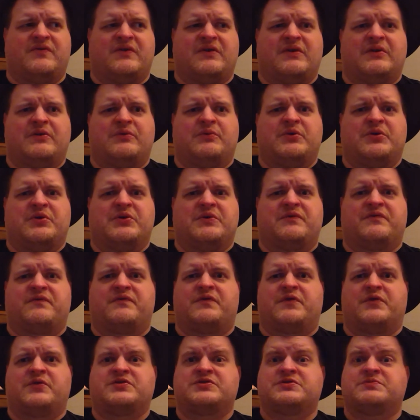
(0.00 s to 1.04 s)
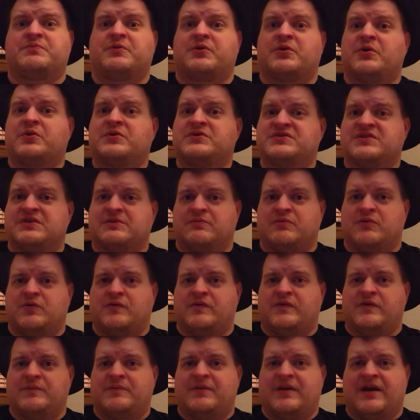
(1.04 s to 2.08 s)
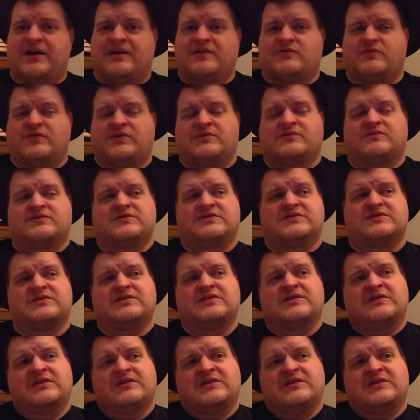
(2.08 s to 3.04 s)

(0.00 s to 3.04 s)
very weird first person movie back when it was